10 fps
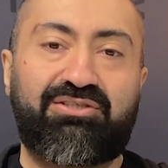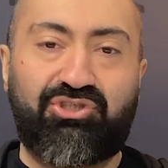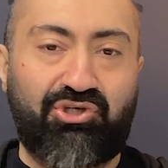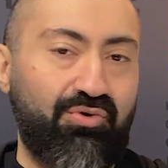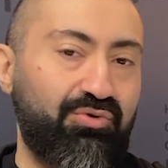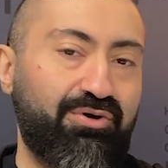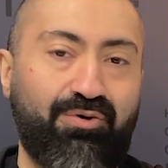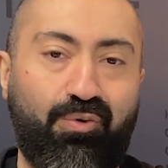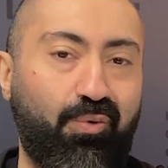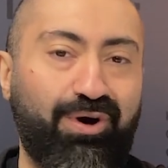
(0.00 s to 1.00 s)
showed
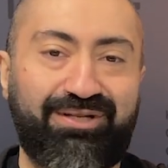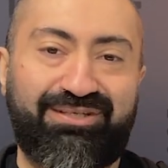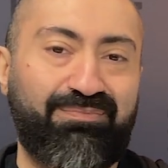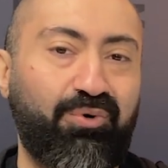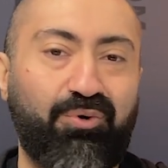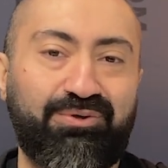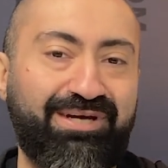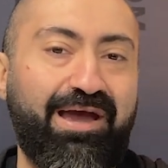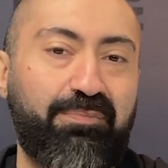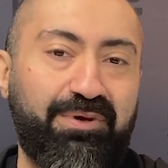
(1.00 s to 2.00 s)
what the bowl
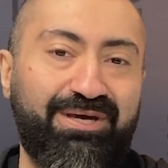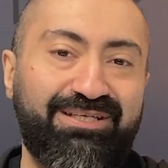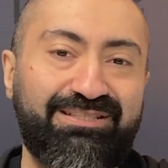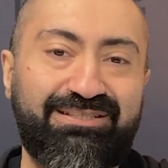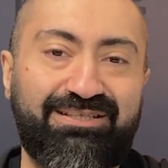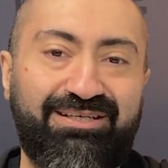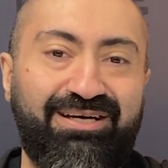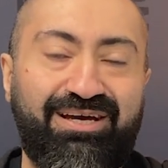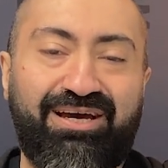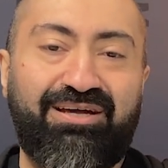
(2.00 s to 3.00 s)
type is
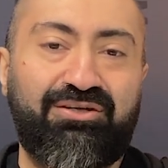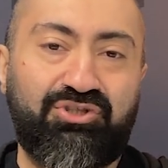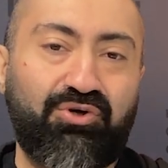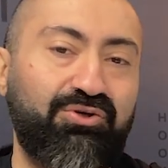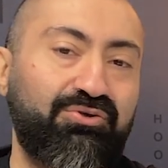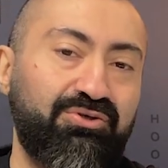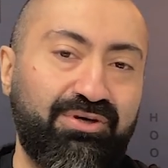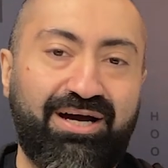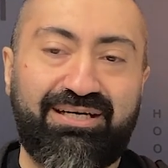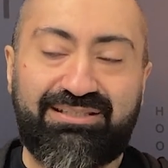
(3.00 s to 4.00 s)
and showed you
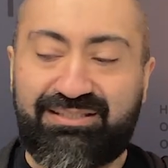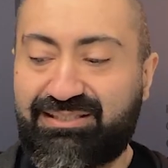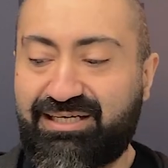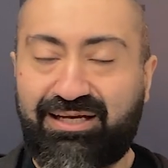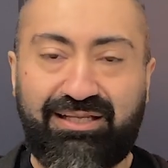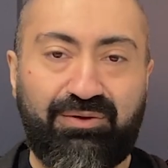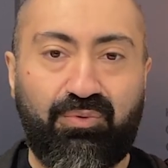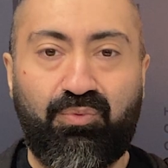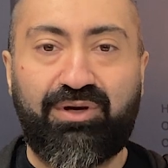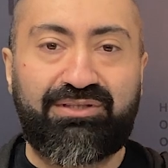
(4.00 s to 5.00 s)
guys exactly
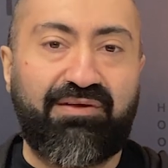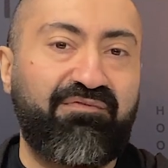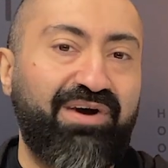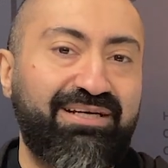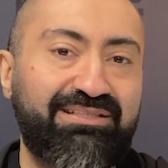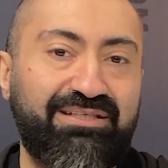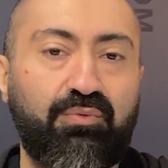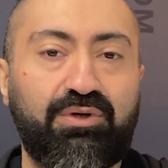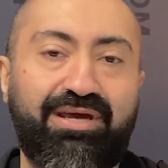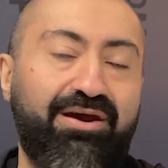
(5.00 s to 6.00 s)
what defines it and
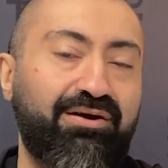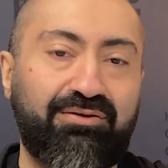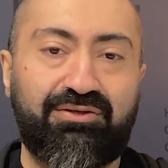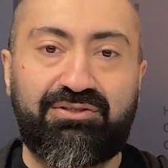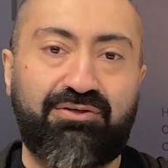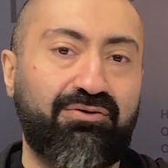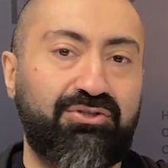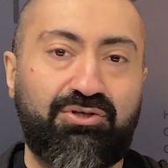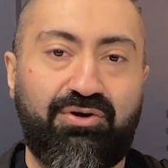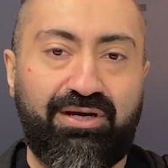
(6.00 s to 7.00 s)
what characteristic or
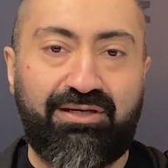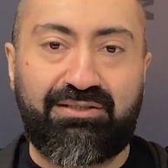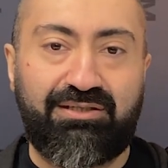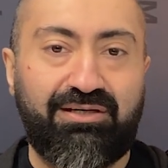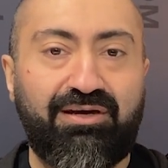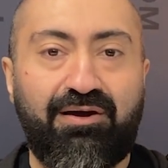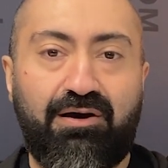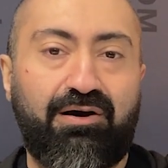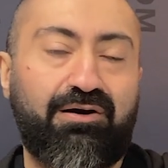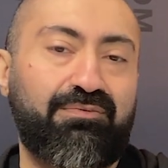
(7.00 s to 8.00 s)
trait
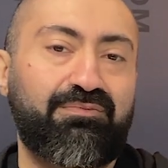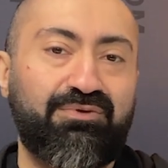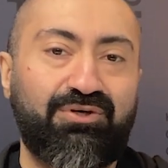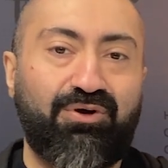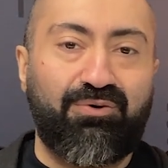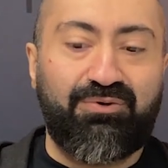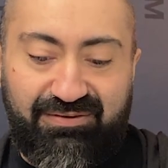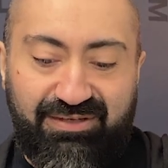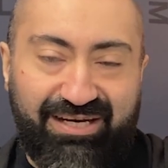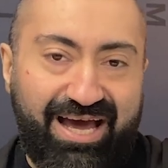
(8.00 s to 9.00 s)

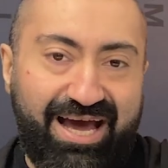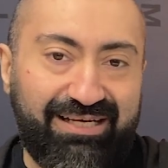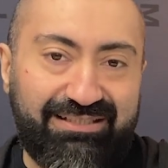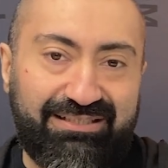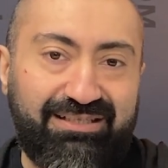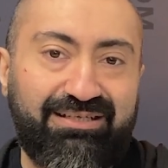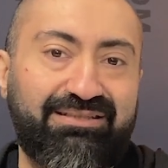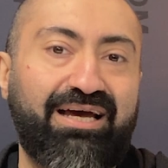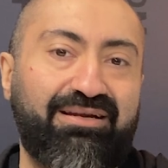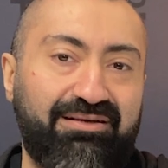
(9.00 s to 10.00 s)
it has that